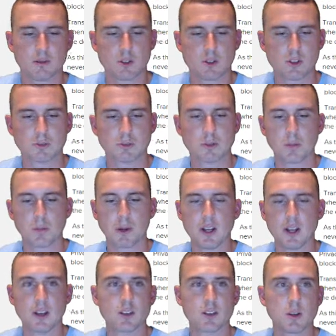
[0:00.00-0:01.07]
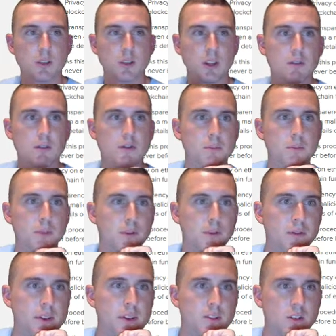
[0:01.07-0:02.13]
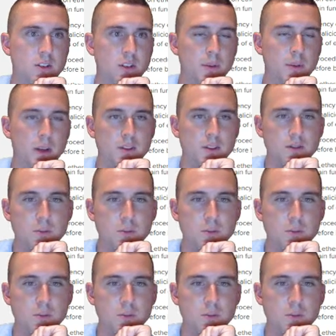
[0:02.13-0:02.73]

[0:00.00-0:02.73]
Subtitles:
CryptoPanic, see what they've been fetching over the past few